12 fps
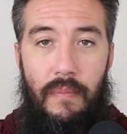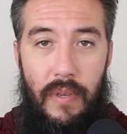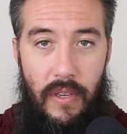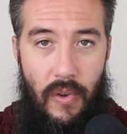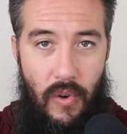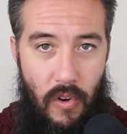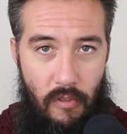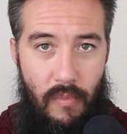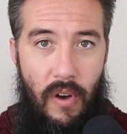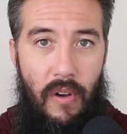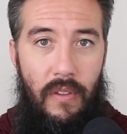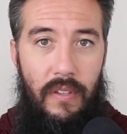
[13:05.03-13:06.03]
that being
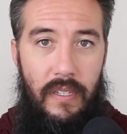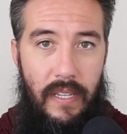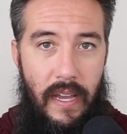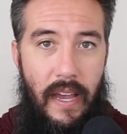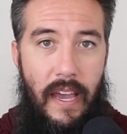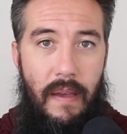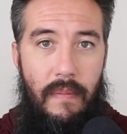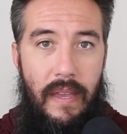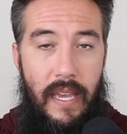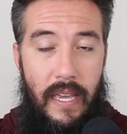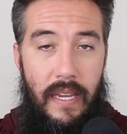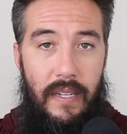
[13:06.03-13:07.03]
home all the time
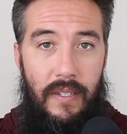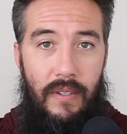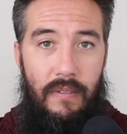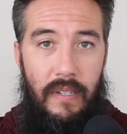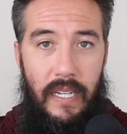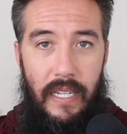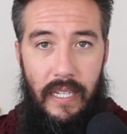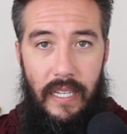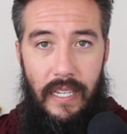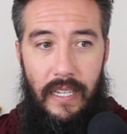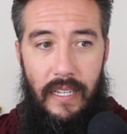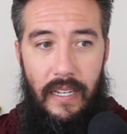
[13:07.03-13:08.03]
and creating
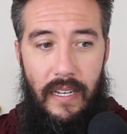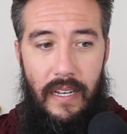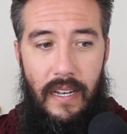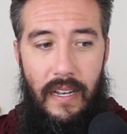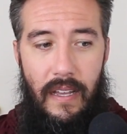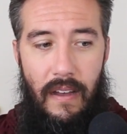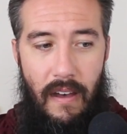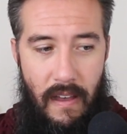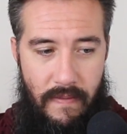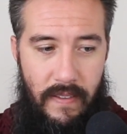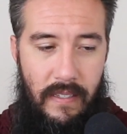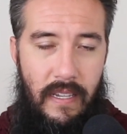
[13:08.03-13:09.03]
like an
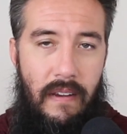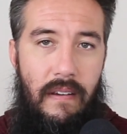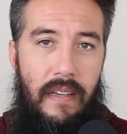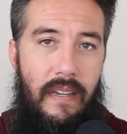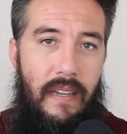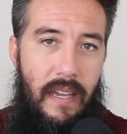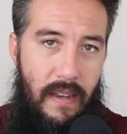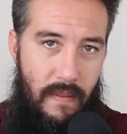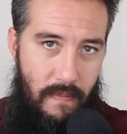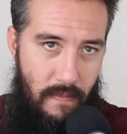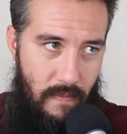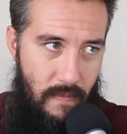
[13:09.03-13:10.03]
office area and
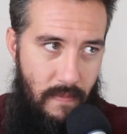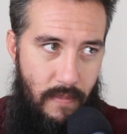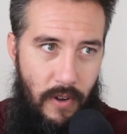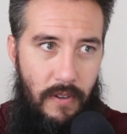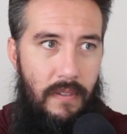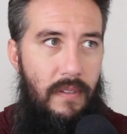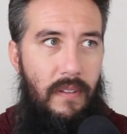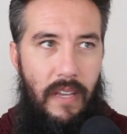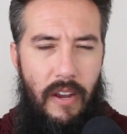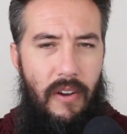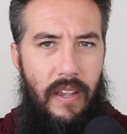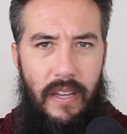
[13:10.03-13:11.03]
a personal
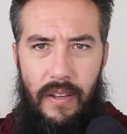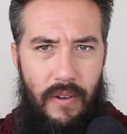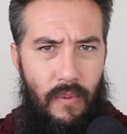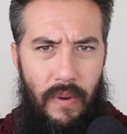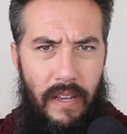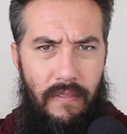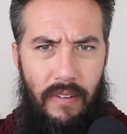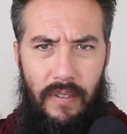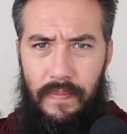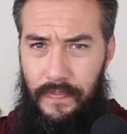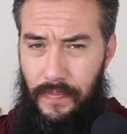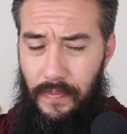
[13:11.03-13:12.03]
area or
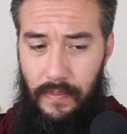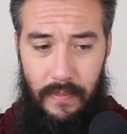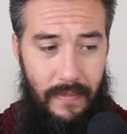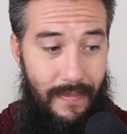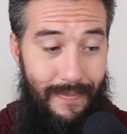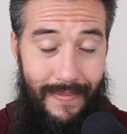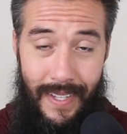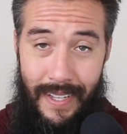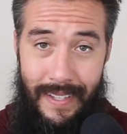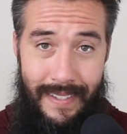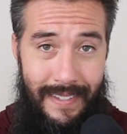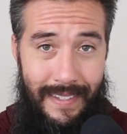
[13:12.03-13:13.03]
whatever,
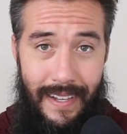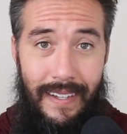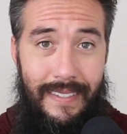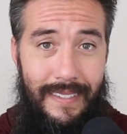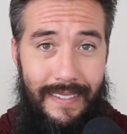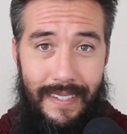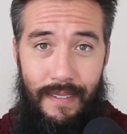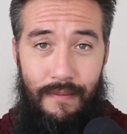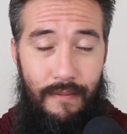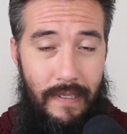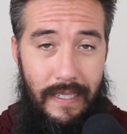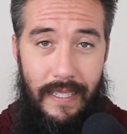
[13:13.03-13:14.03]
it sucks. It
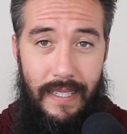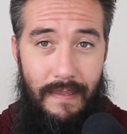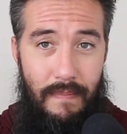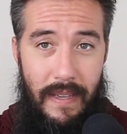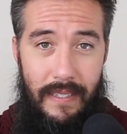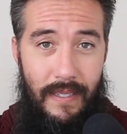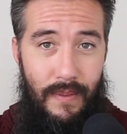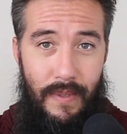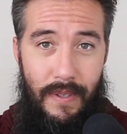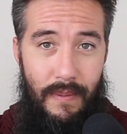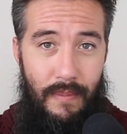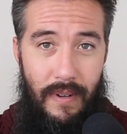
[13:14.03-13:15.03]
really messes
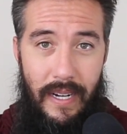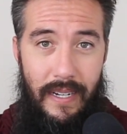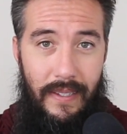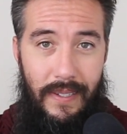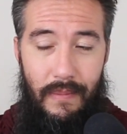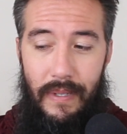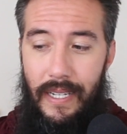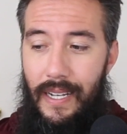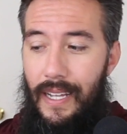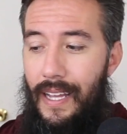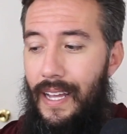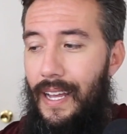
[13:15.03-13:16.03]
with your brain a little bit.